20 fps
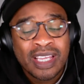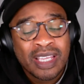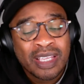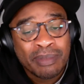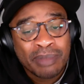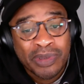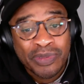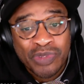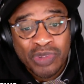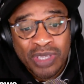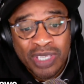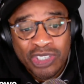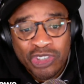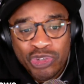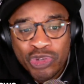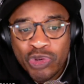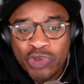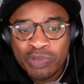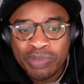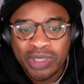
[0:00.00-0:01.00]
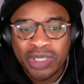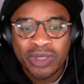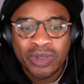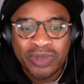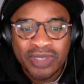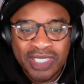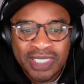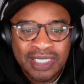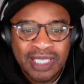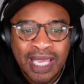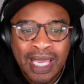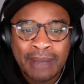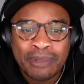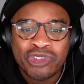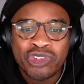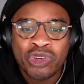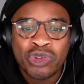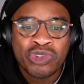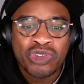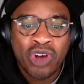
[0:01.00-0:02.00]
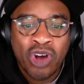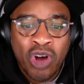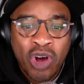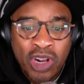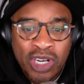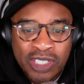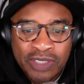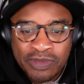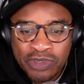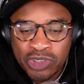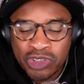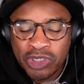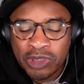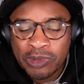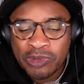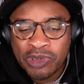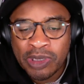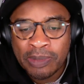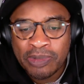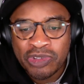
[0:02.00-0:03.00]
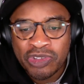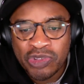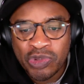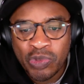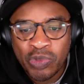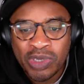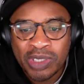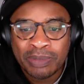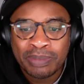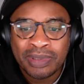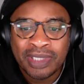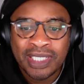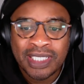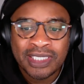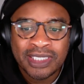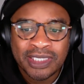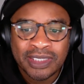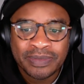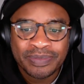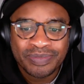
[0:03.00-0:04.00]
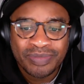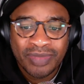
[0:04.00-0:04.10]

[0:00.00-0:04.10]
But if you get Truebill, this app shows all of your subscriptions in one place,